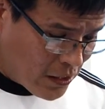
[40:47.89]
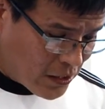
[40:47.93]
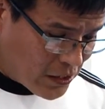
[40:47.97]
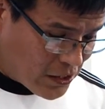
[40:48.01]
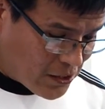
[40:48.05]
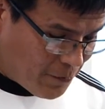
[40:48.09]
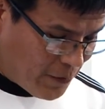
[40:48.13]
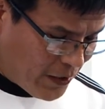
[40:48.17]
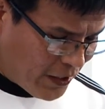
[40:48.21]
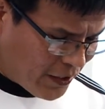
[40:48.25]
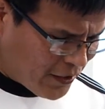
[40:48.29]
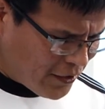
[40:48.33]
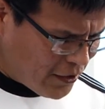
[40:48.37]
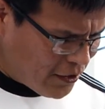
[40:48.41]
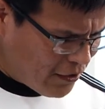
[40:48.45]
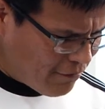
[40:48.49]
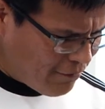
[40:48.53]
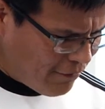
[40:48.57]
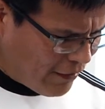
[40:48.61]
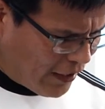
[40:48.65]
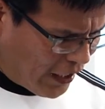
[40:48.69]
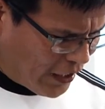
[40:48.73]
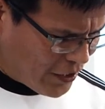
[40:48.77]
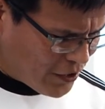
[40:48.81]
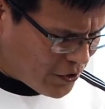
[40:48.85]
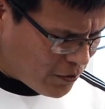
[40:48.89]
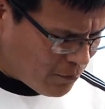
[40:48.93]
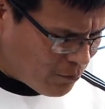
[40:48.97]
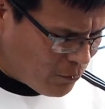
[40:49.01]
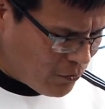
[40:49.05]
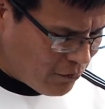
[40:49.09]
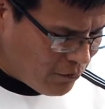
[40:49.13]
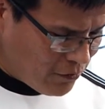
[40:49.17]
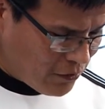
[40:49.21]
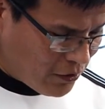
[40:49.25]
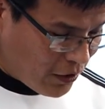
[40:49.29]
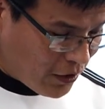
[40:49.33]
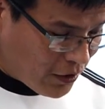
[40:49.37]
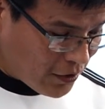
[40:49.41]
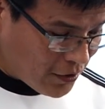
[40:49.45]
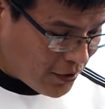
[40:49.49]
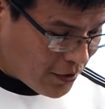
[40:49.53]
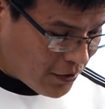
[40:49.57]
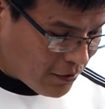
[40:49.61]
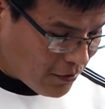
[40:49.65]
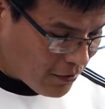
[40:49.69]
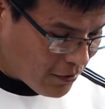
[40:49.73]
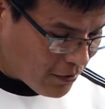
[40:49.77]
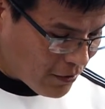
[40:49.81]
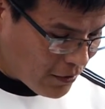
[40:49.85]
Speaking of, I should move along
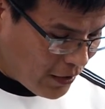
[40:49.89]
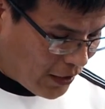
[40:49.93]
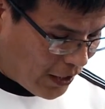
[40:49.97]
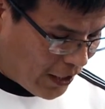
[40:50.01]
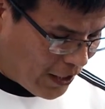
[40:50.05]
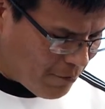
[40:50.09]
now.